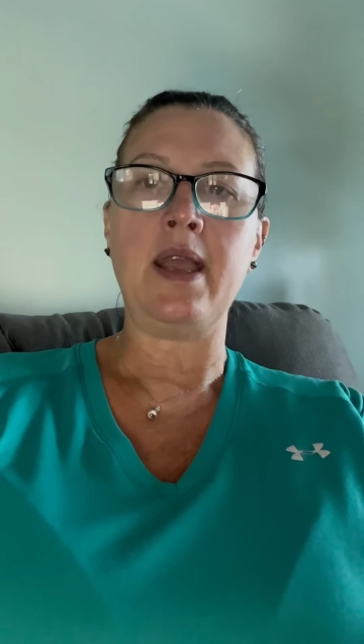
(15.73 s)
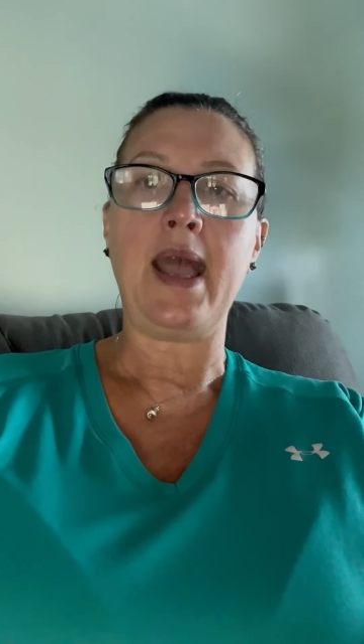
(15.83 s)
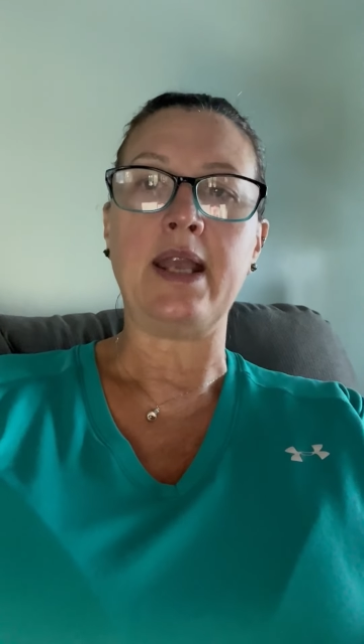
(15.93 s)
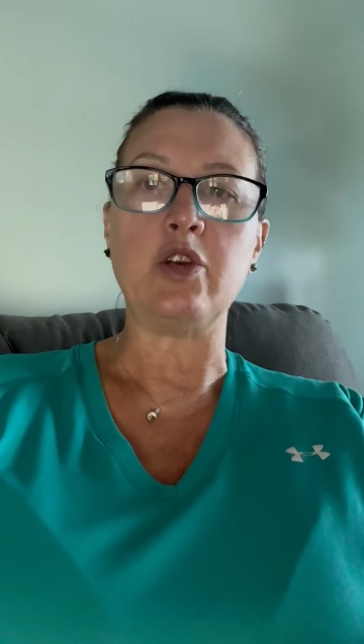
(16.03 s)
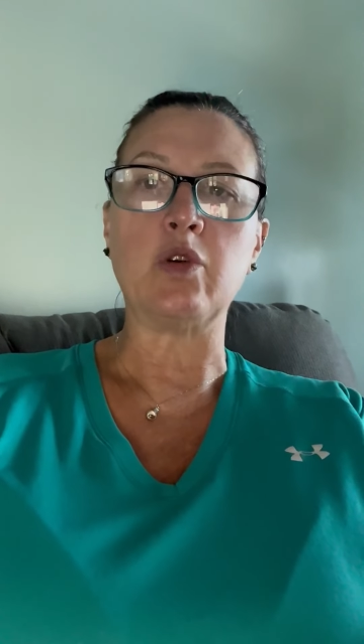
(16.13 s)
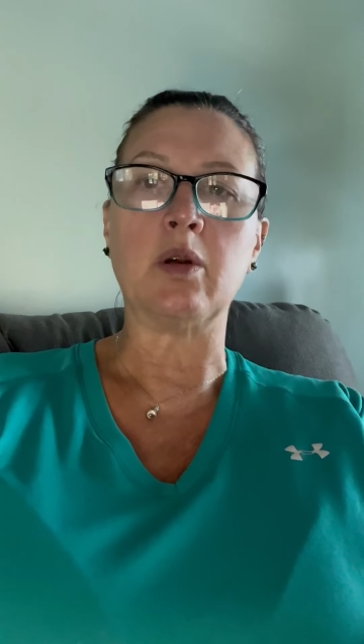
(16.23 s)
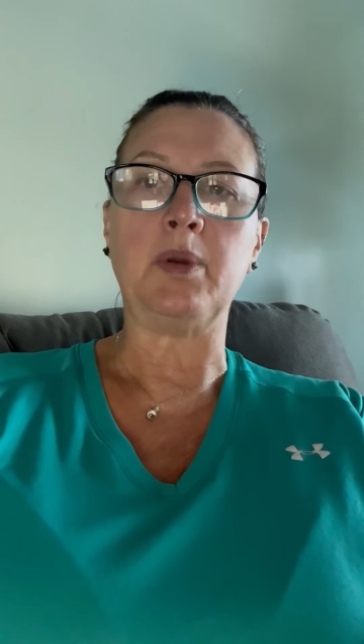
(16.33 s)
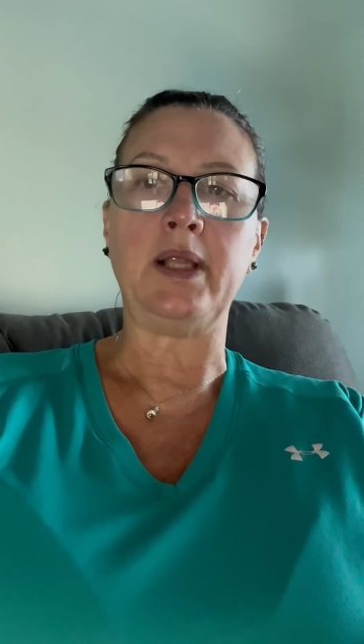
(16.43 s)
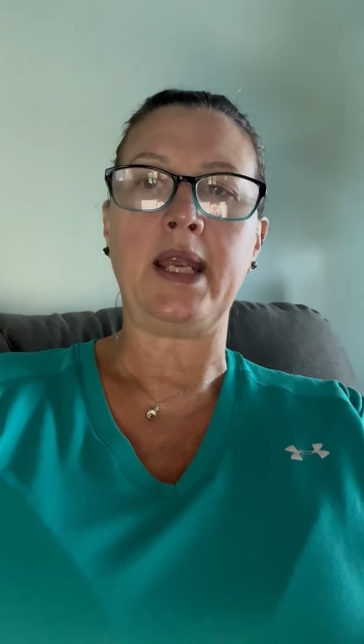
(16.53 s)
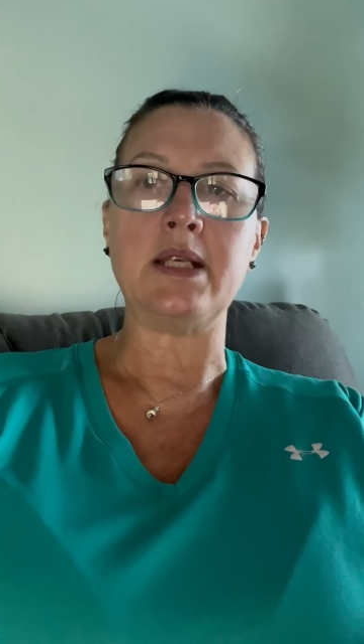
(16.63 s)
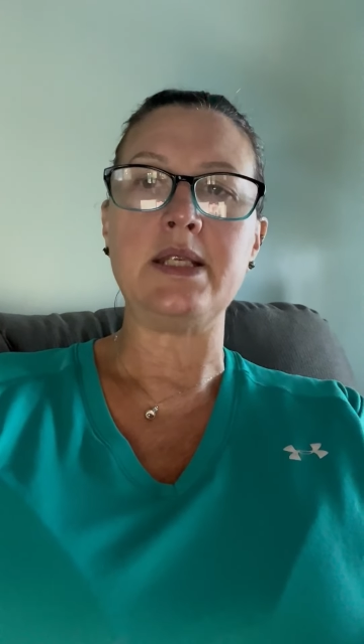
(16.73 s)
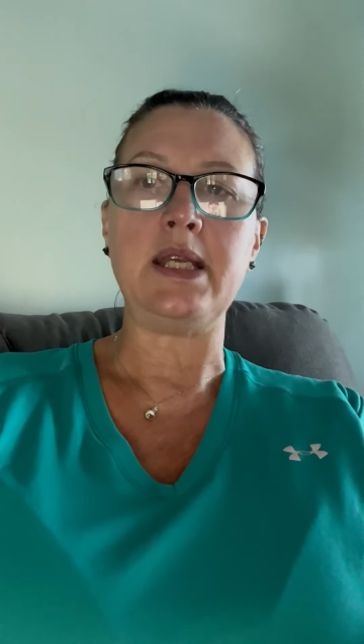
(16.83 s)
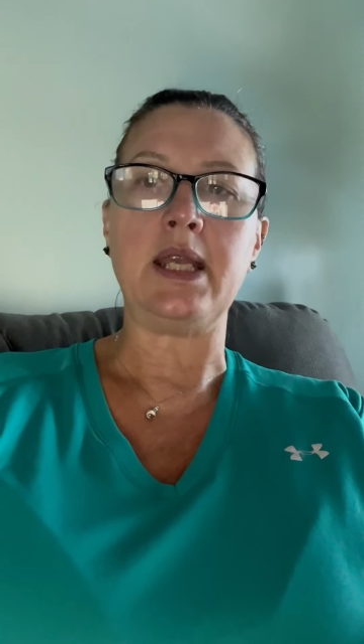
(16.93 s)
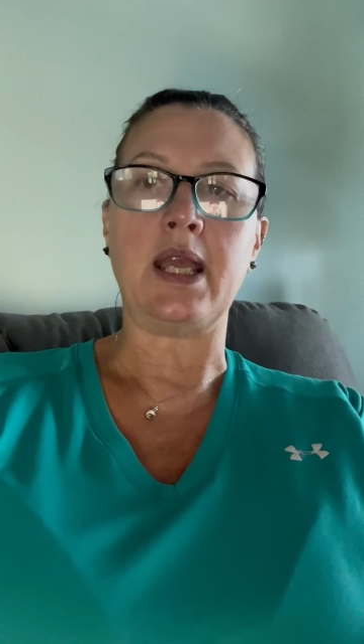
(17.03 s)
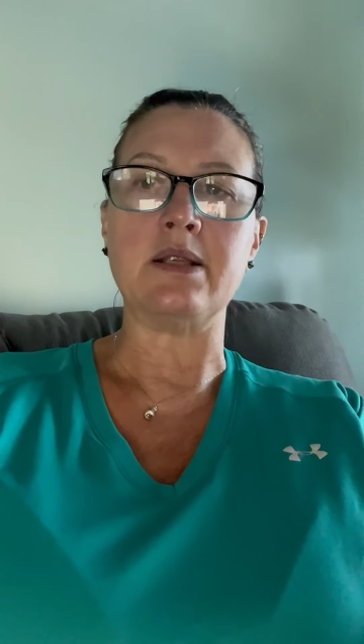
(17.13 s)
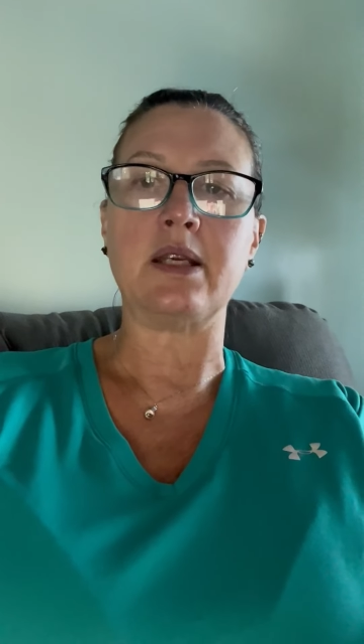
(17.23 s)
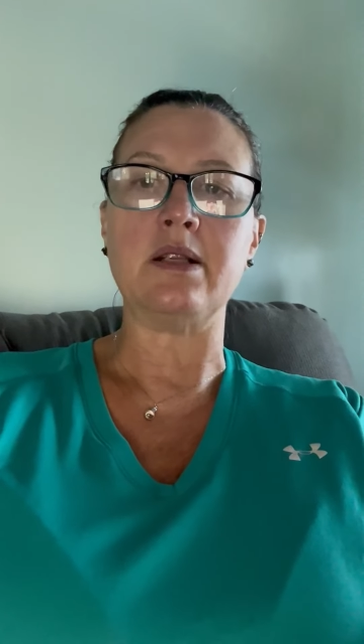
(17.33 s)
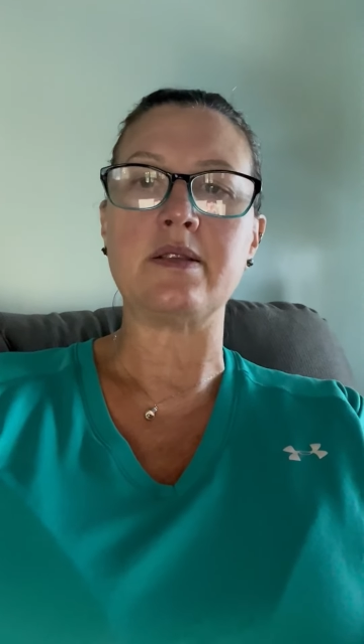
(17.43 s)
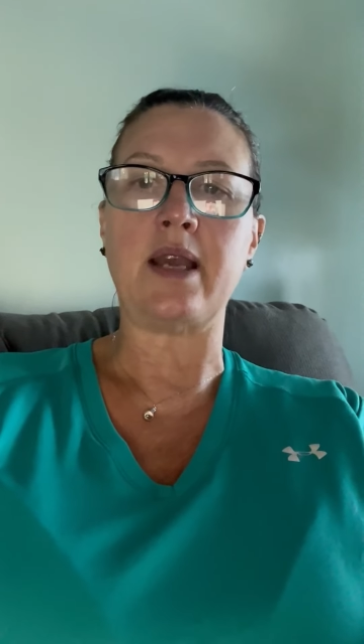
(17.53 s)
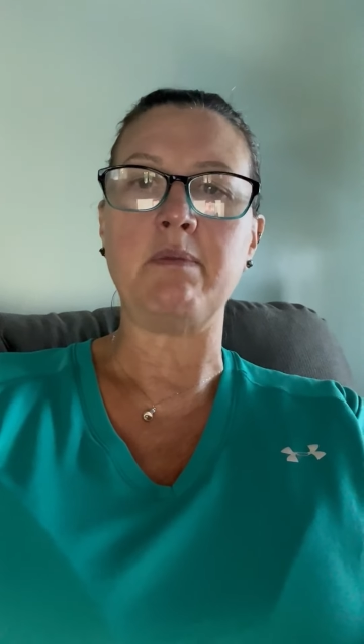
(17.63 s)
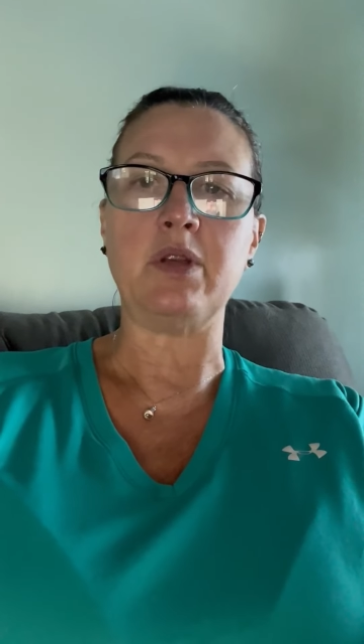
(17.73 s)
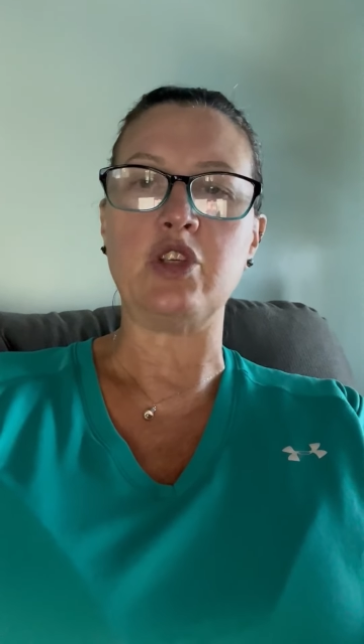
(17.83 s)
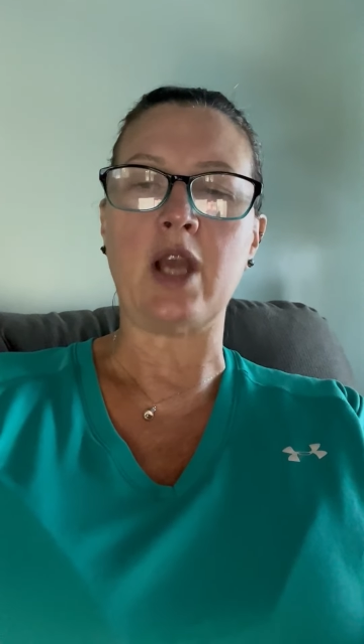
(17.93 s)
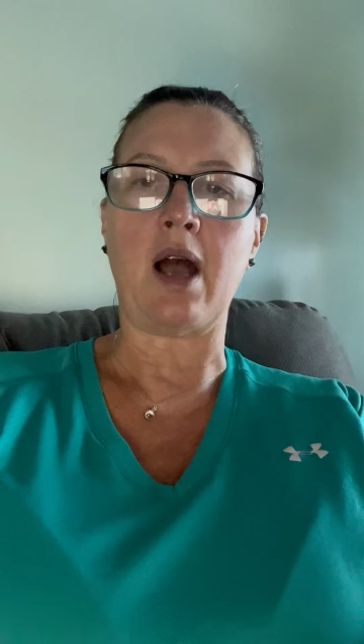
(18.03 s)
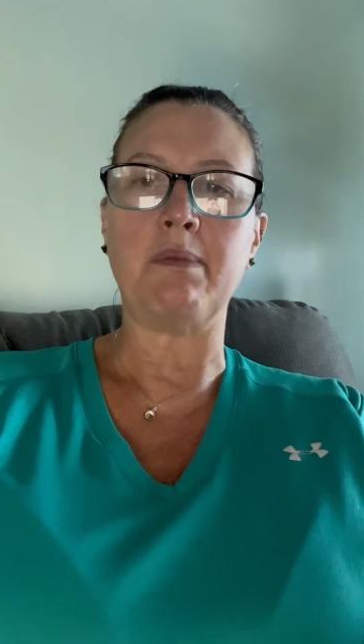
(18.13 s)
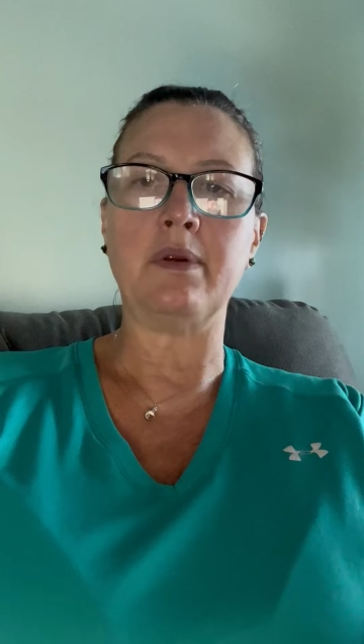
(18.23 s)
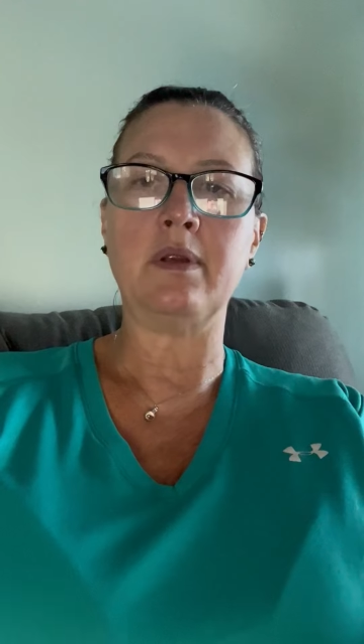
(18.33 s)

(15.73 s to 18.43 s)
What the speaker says: an adorable antique and consignment shop.